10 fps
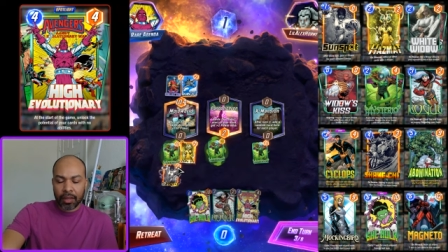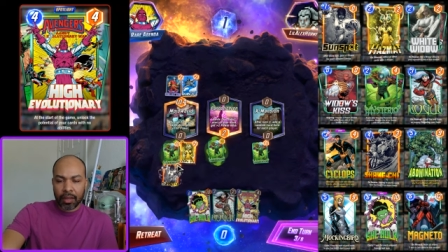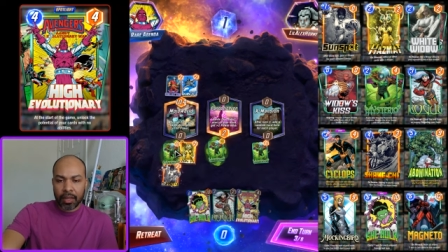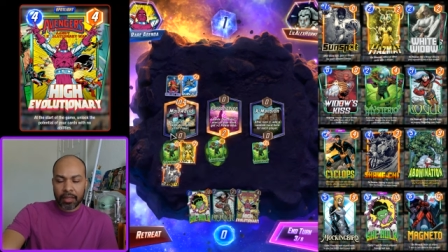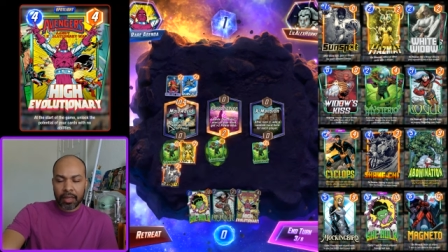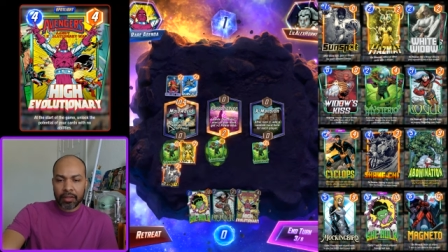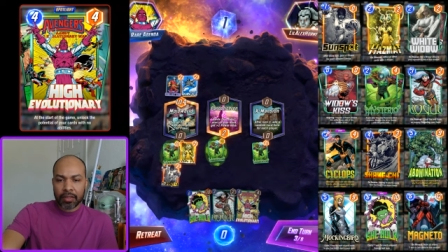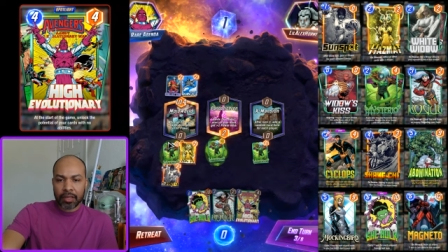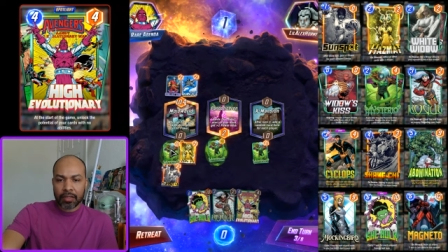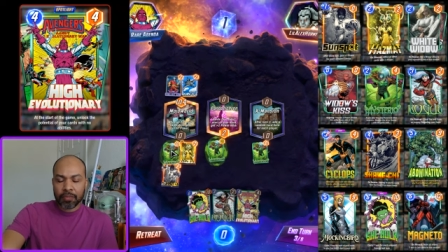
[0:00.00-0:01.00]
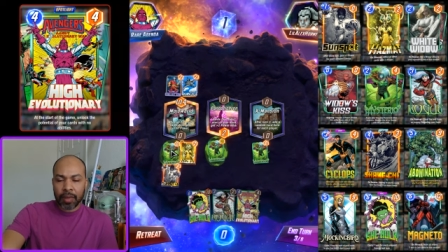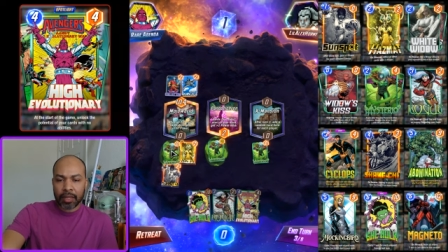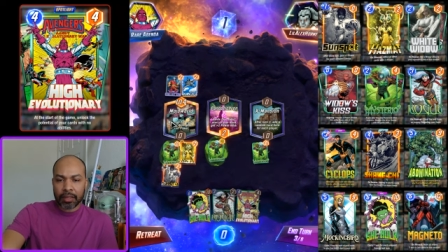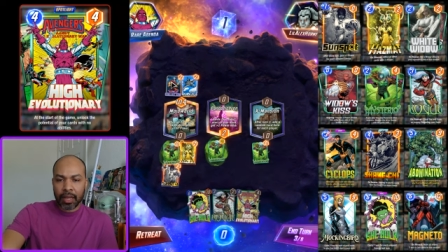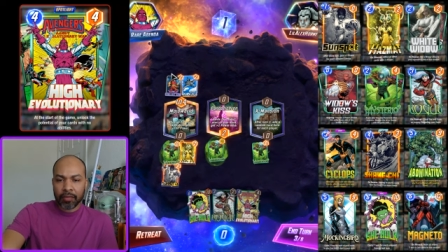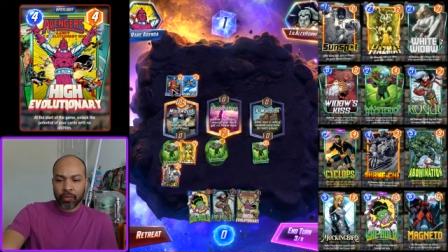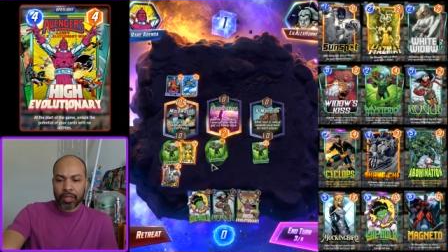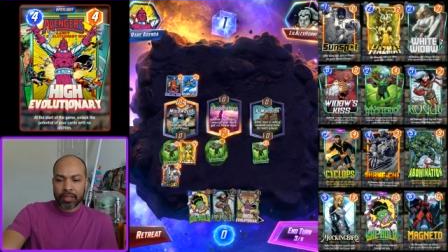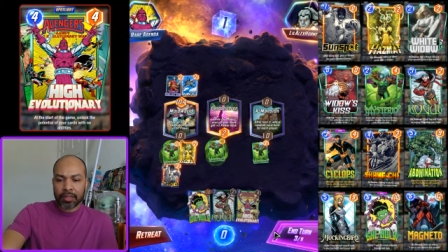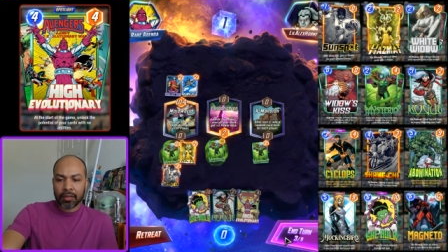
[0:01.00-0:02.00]
I'll get down the sunspot left.
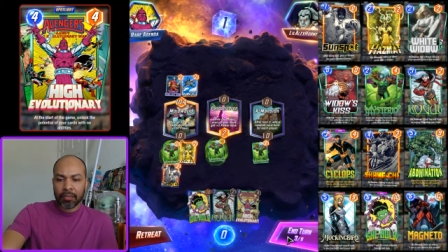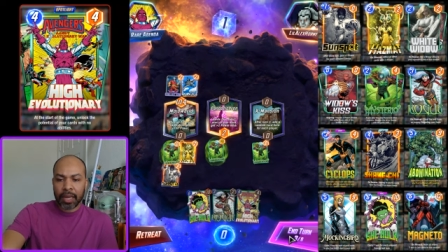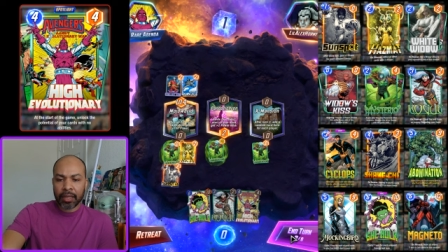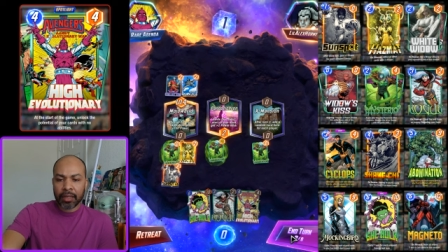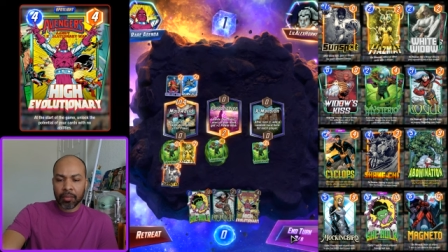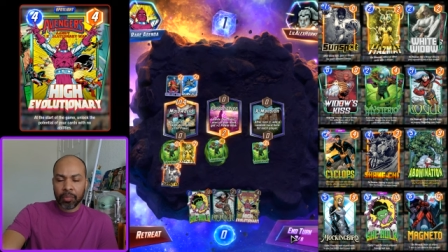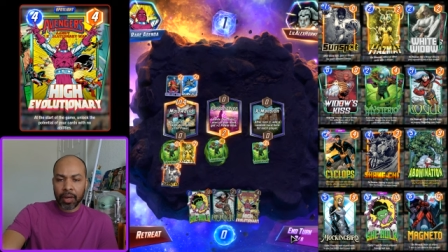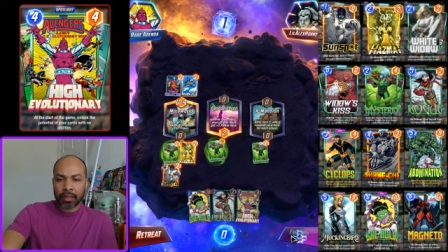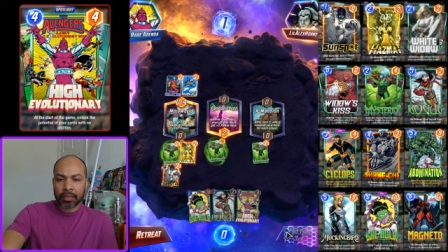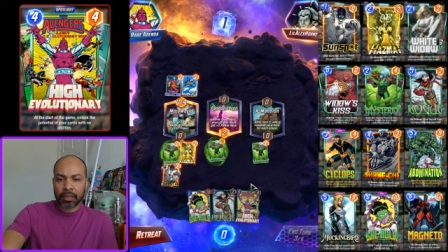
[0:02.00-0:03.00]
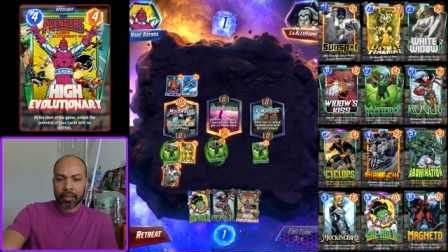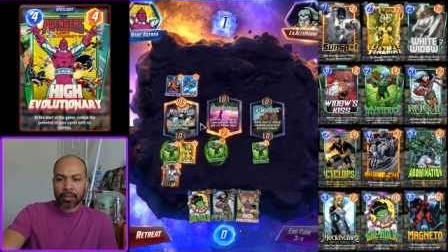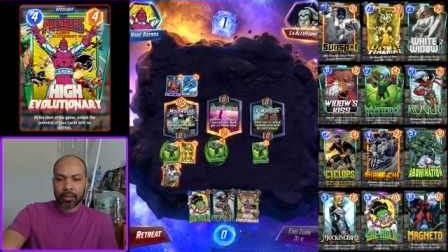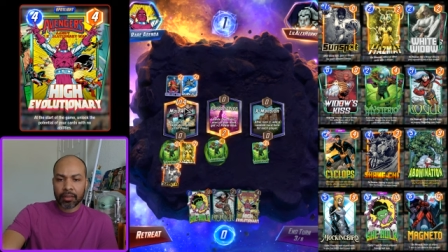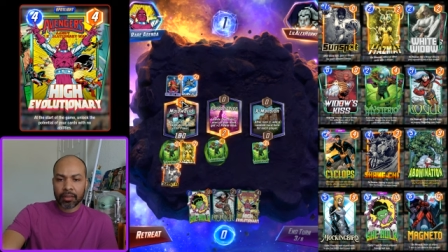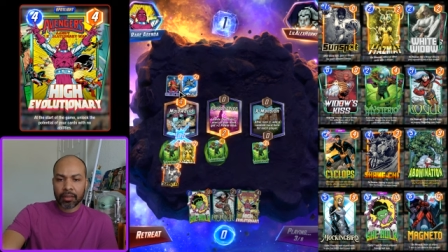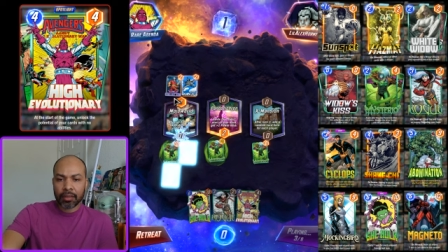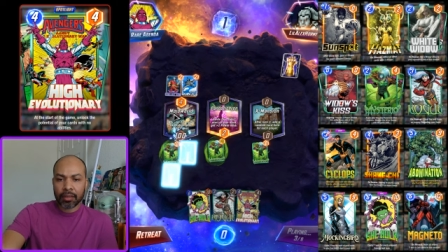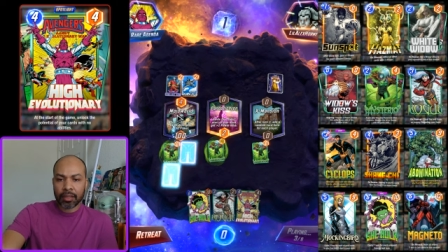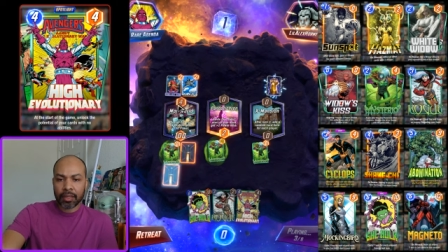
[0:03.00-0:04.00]
We still may end up punting
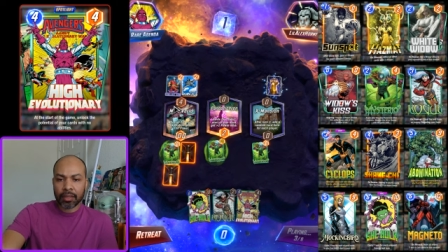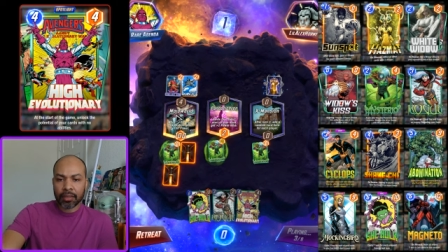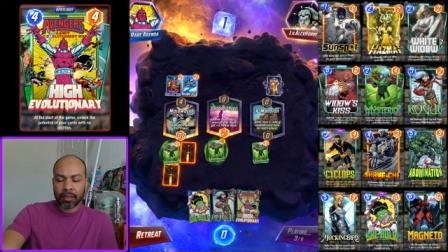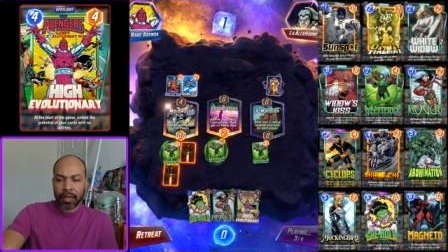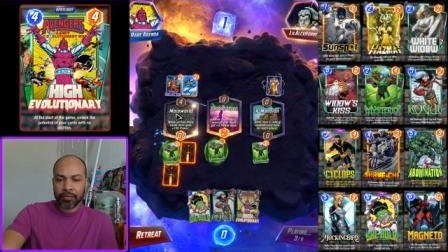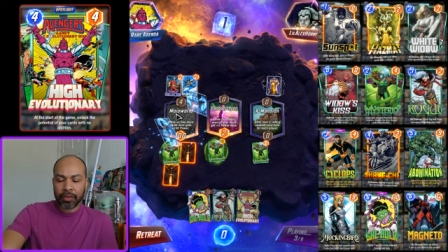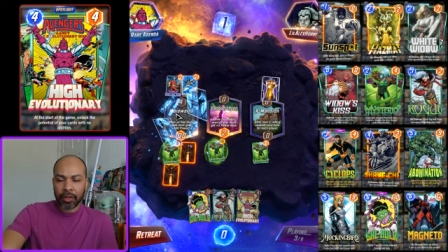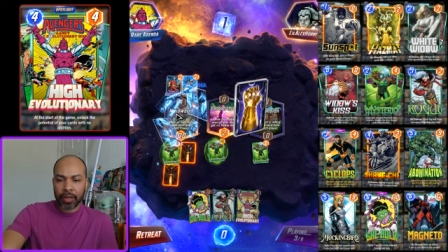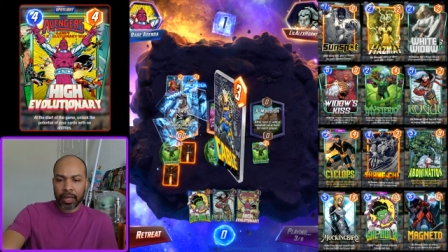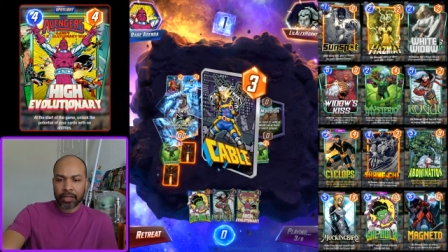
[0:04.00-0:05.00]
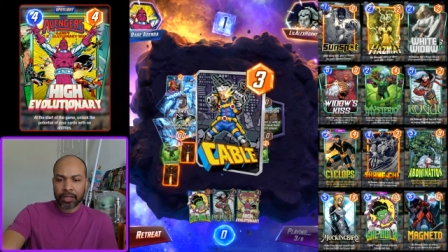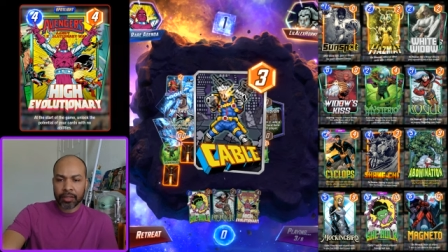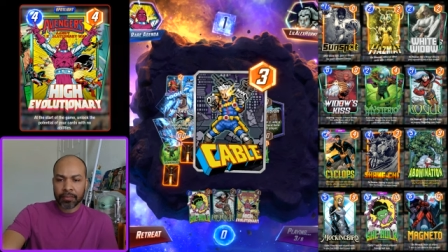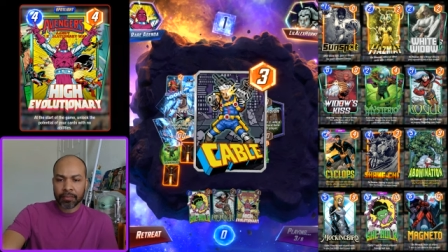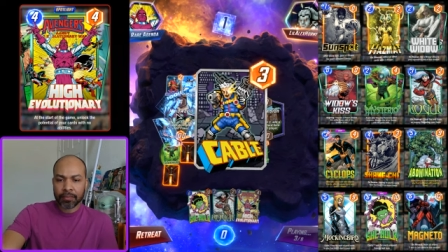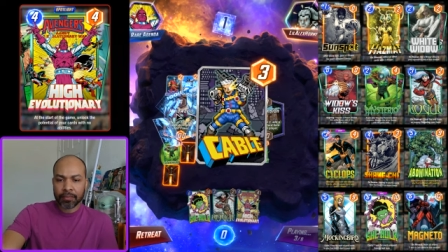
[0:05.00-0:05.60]
the left location.